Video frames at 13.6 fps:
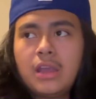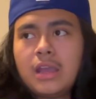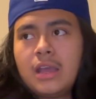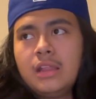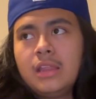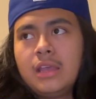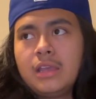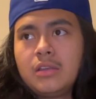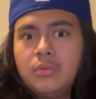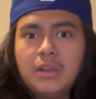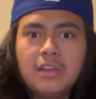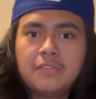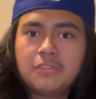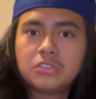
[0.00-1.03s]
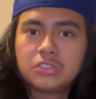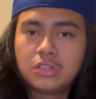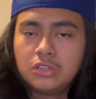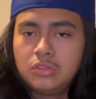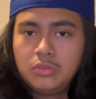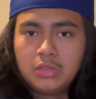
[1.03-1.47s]
I got like when I first
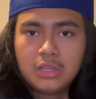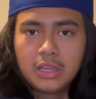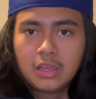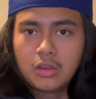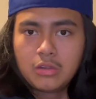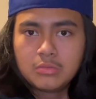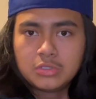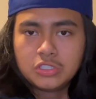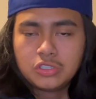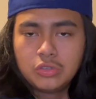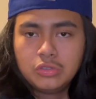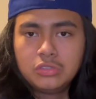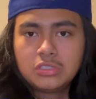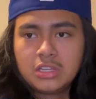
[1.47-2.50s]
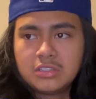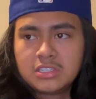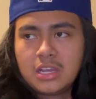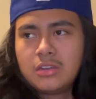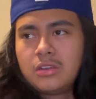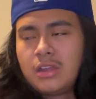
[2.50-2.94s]
started doing like arms and shoulders on
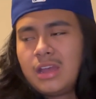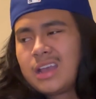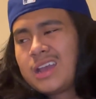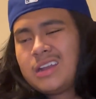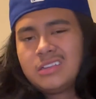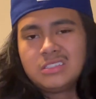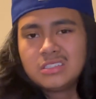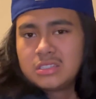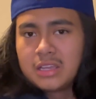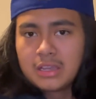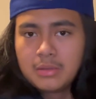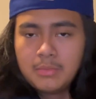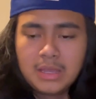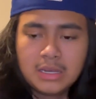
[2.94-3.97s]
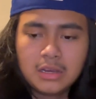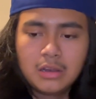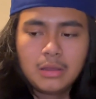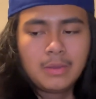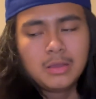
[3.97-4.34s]
Saturday, I kind of just like made it up.